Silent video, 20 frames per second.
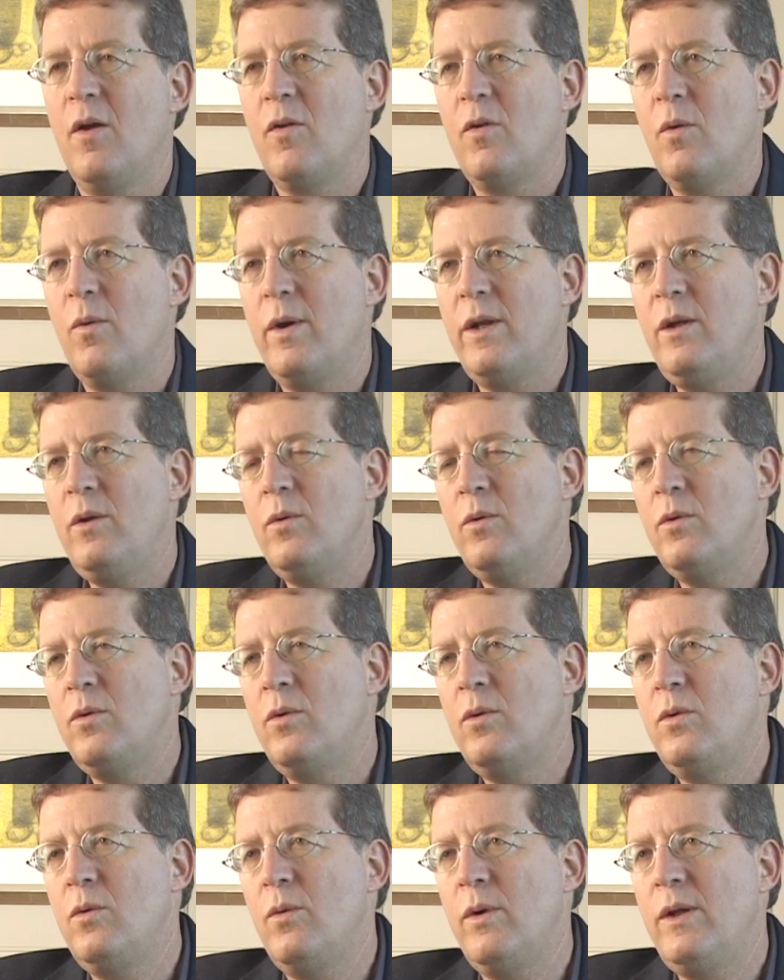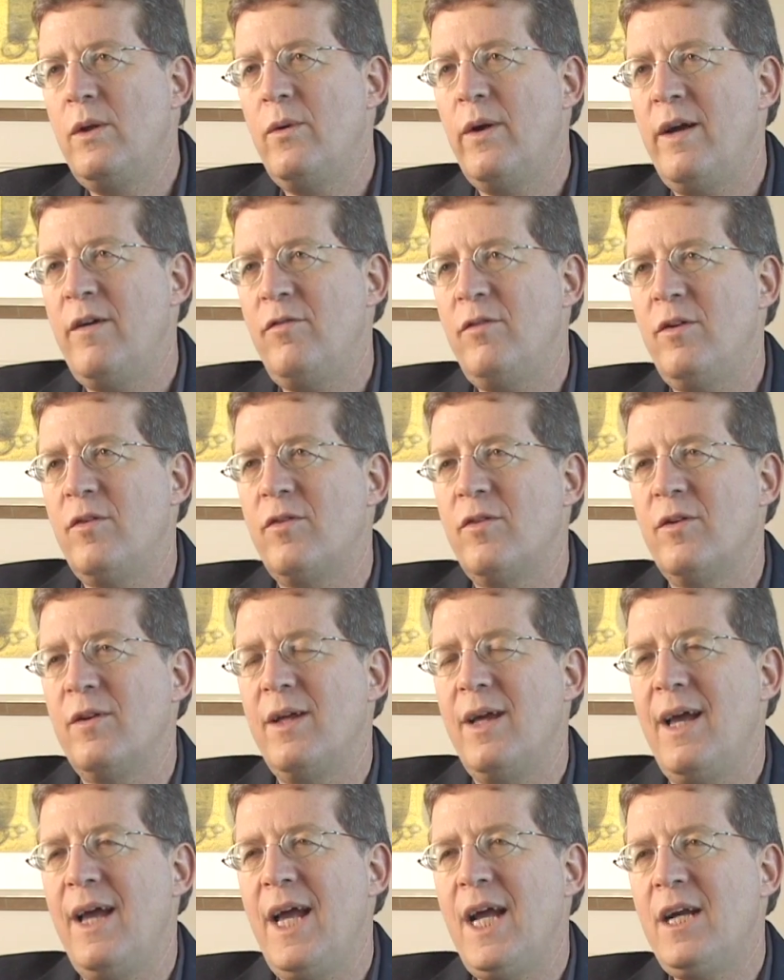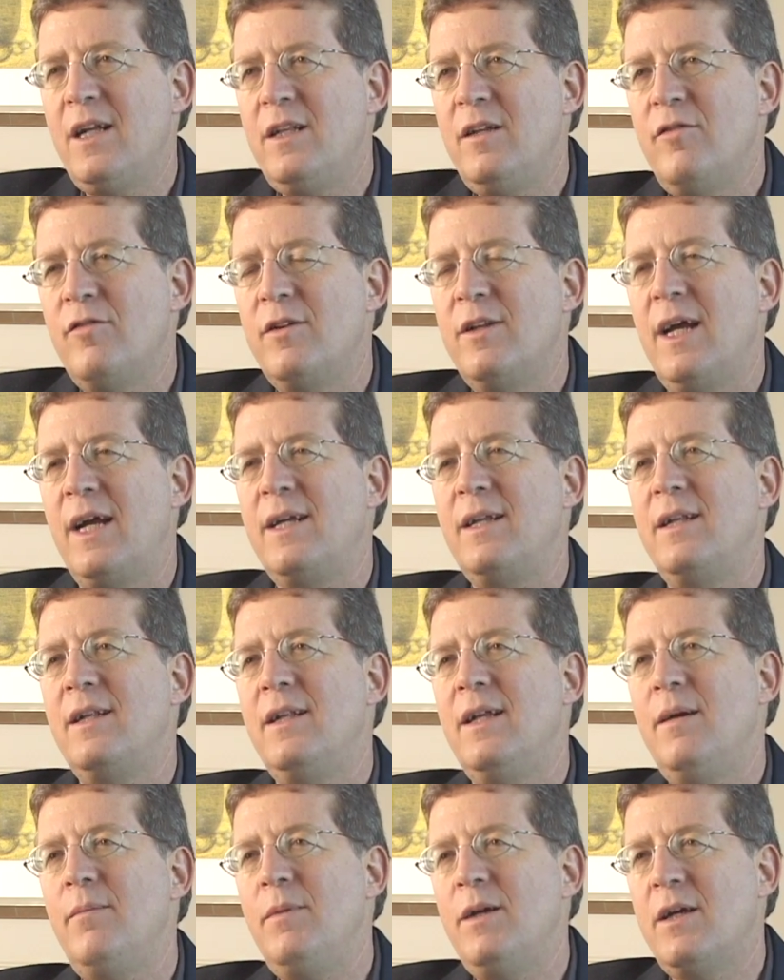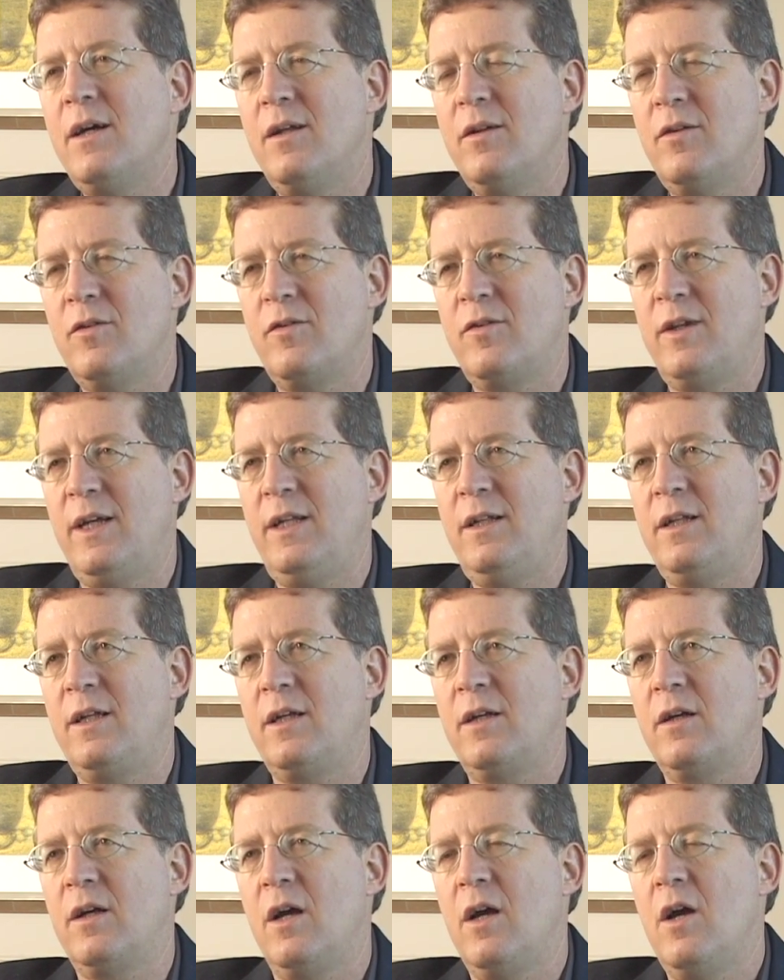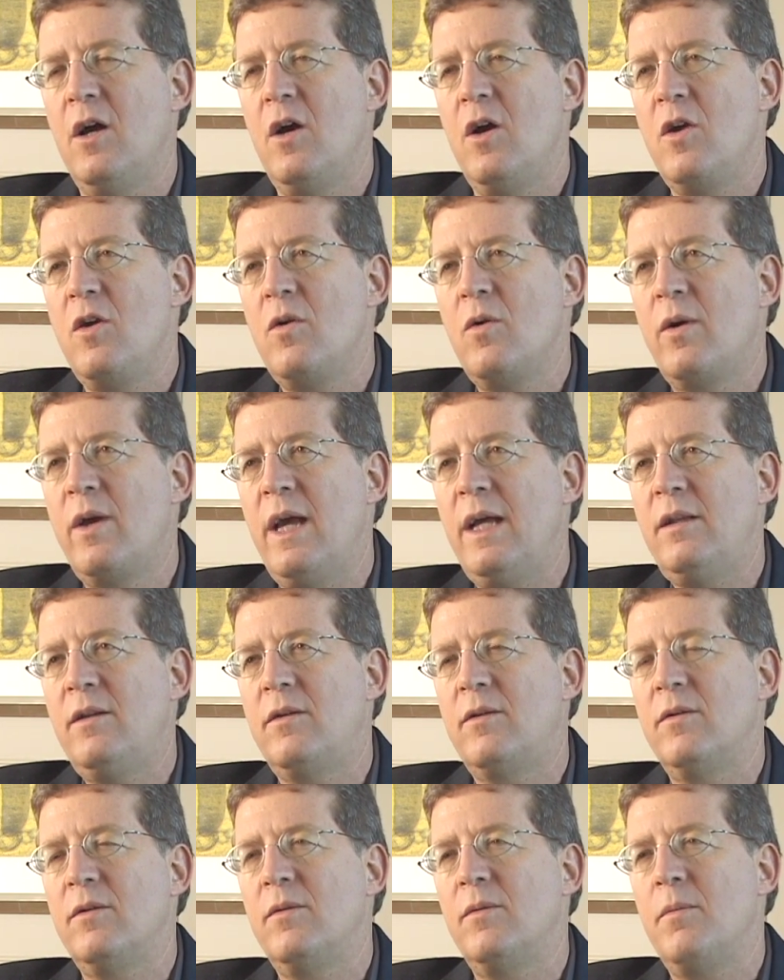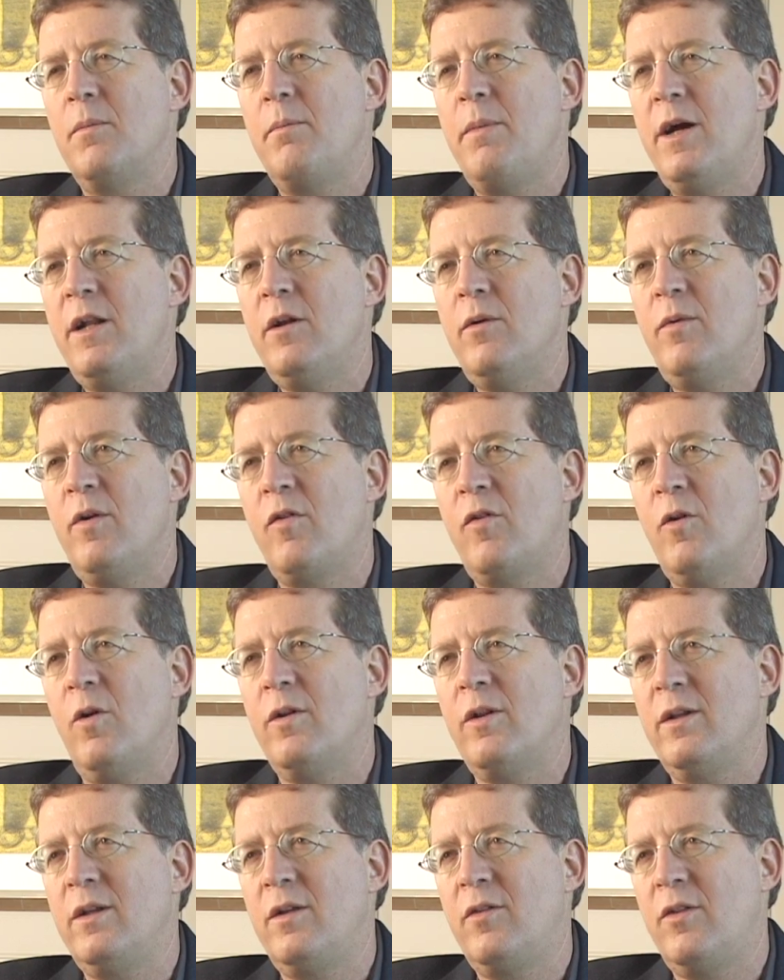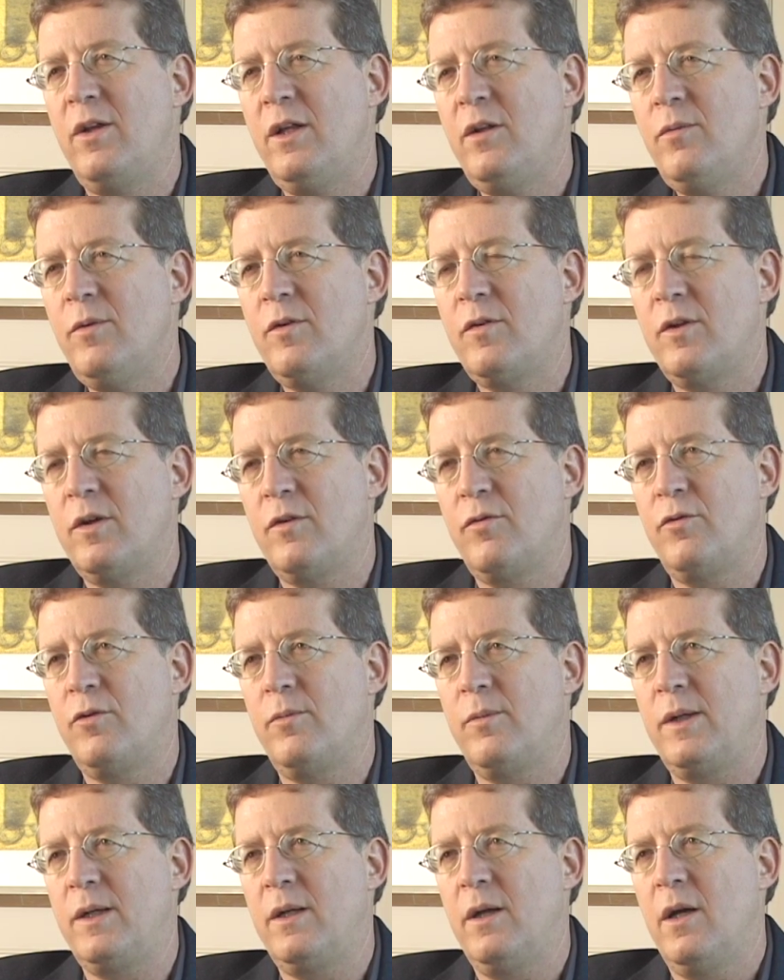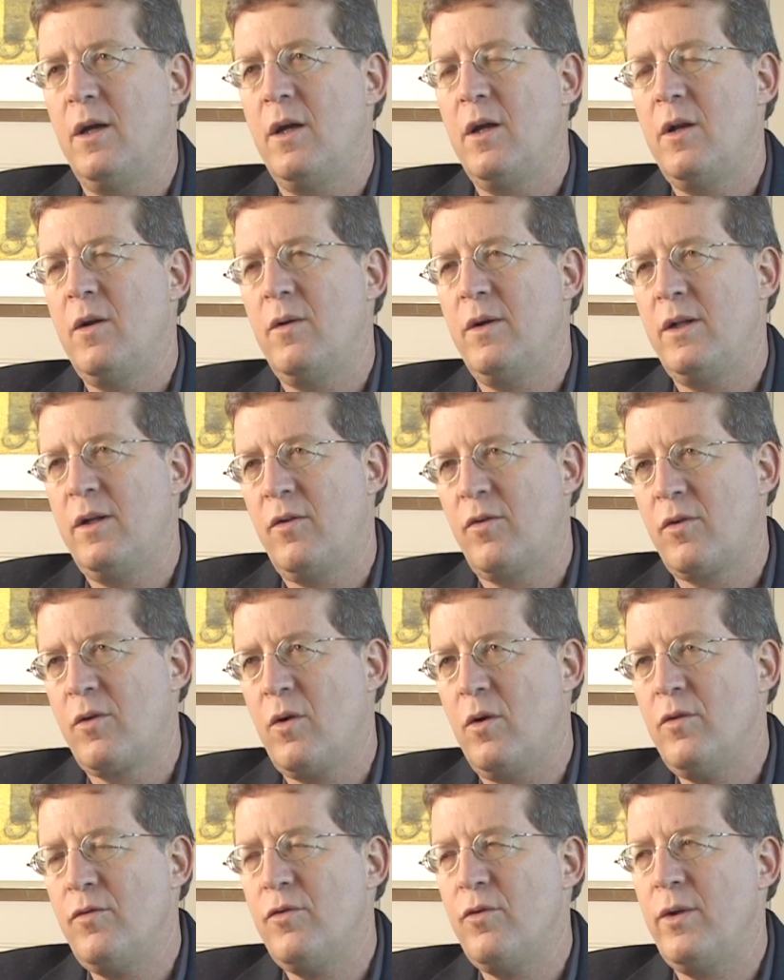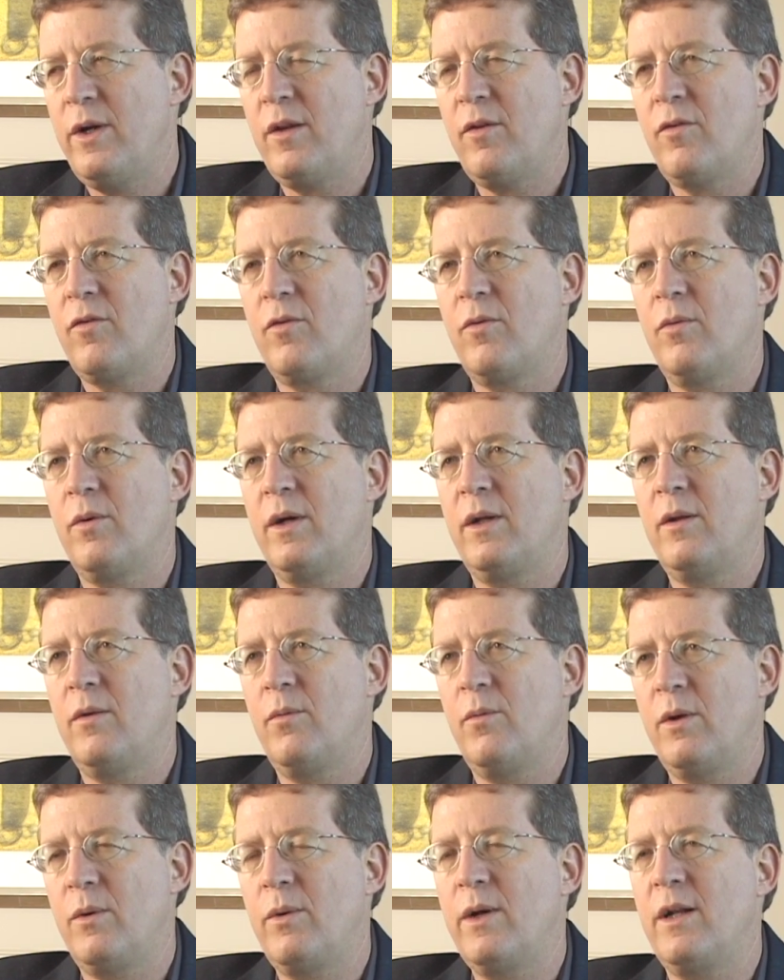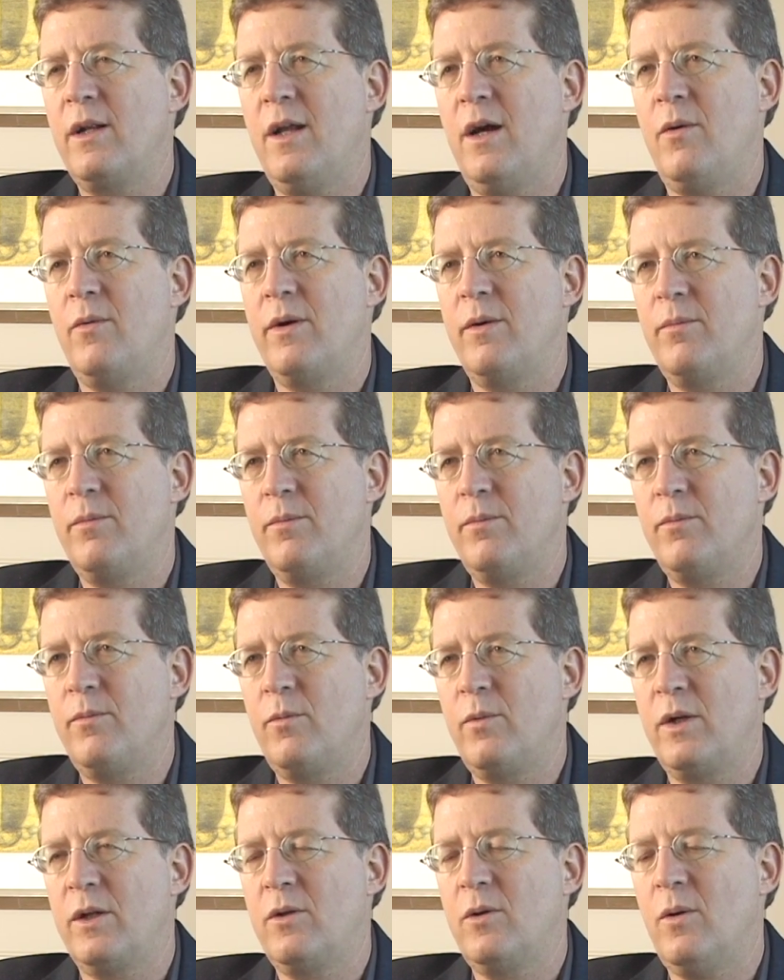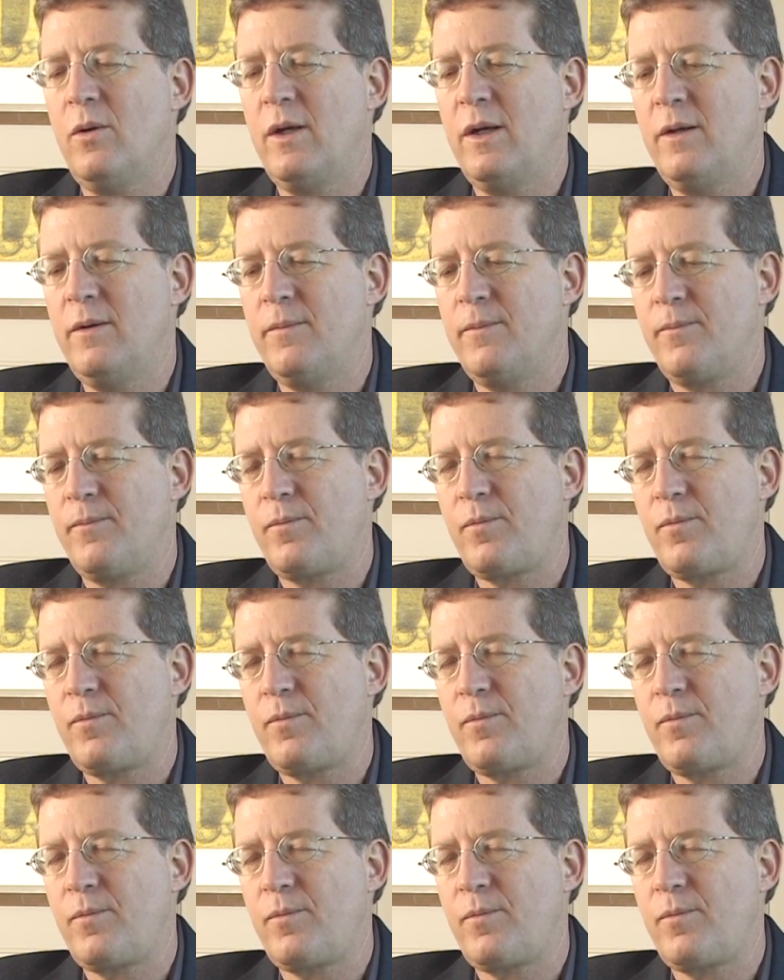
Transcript: So when you have this active, dynamic understanding, you get better result. And it's interesting for me, you know, in this conference where we are now, where we are talking,